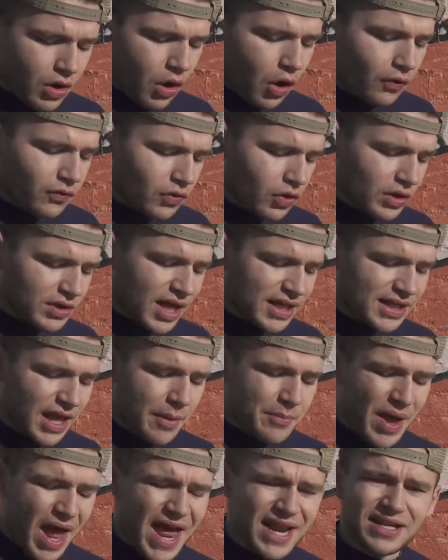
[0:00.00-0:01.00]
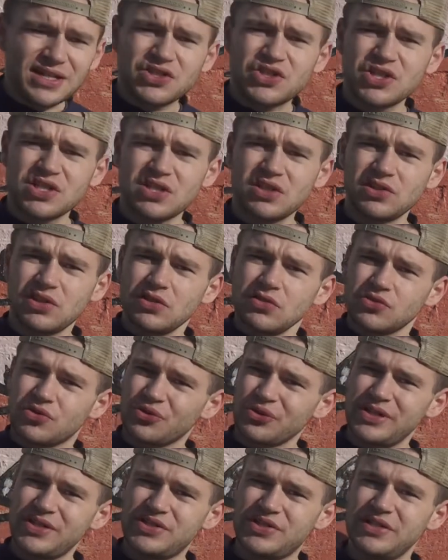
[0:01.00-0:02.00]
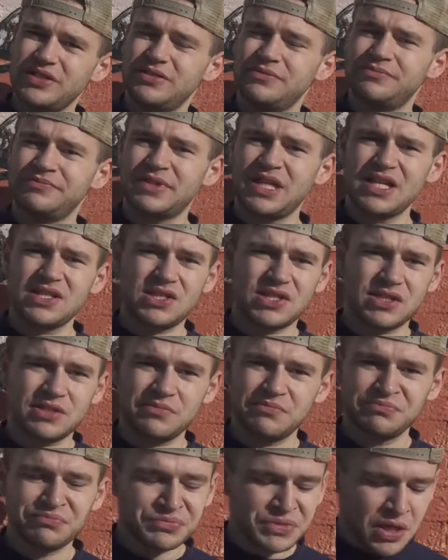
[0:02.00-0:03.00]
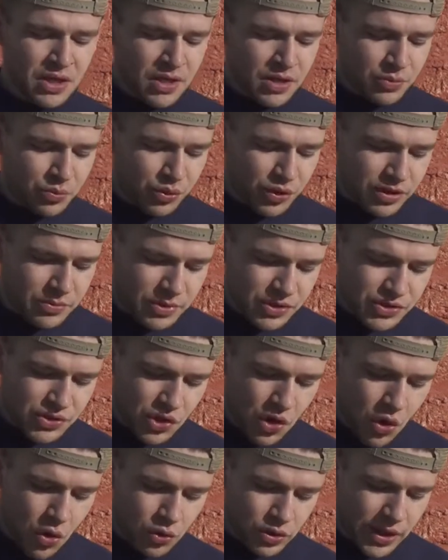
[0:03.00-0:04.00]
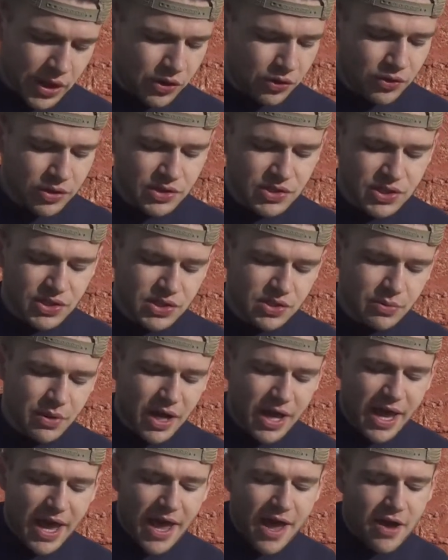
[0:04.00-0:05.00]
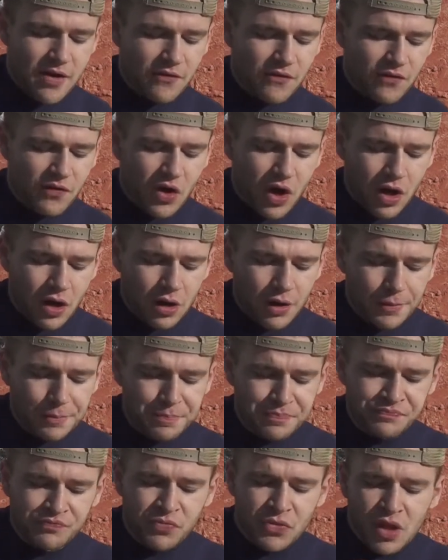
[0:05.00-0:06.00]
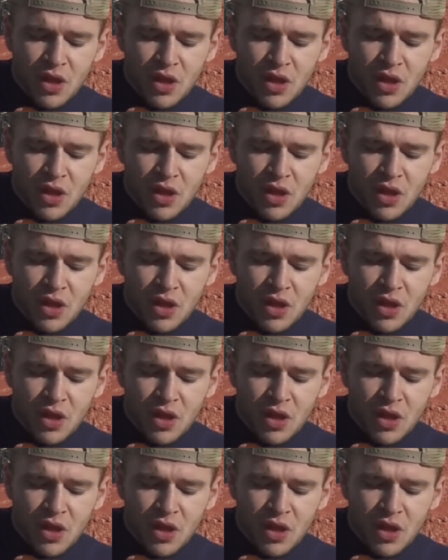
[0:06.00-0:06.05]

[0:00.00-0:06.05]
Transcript: Overall, not that bad. It's just a little greasy. That's pretty much the only criticism I have.